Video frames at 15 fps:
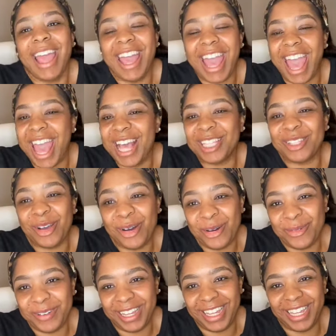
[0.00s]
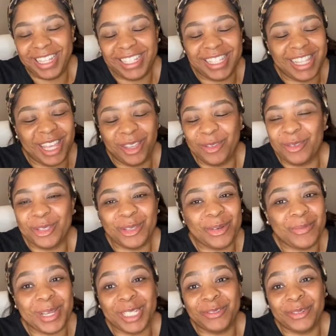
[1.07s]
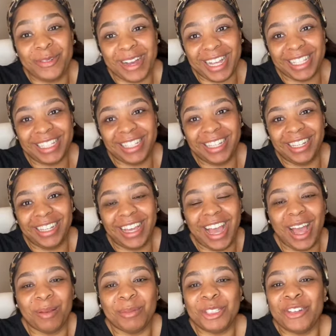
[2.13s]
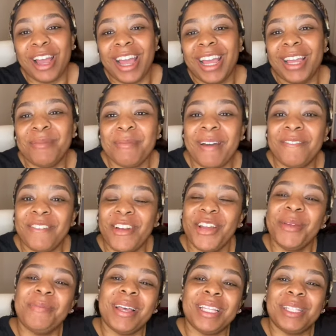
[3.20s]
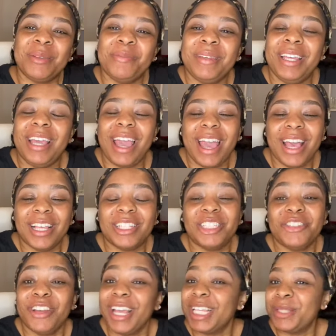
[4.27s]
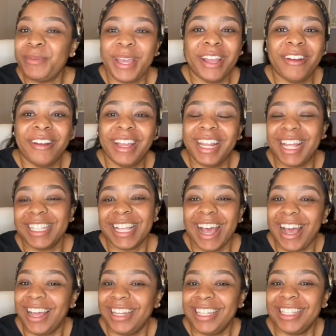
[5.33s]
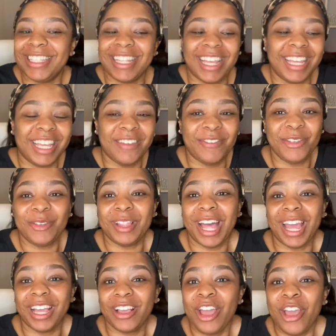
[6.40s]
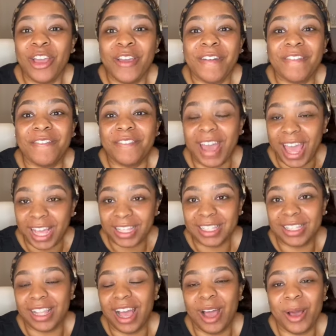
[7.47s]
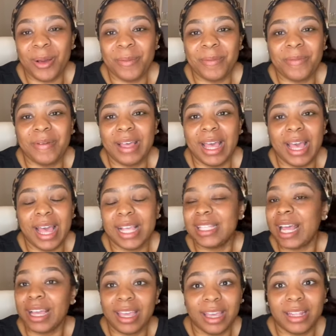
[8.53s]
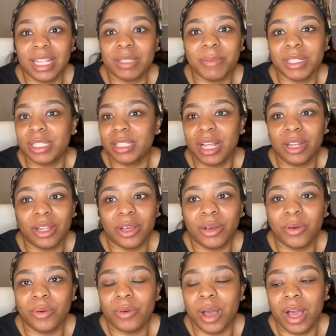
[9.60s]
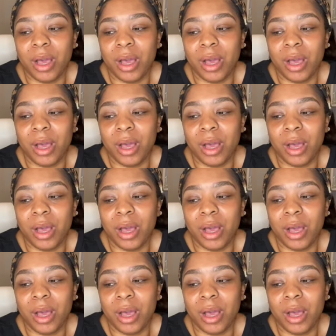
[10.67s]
As always, thank you so much for watching. I'm trying my very best to be as transparent and as honest and give you like facts as I can, as much as I know.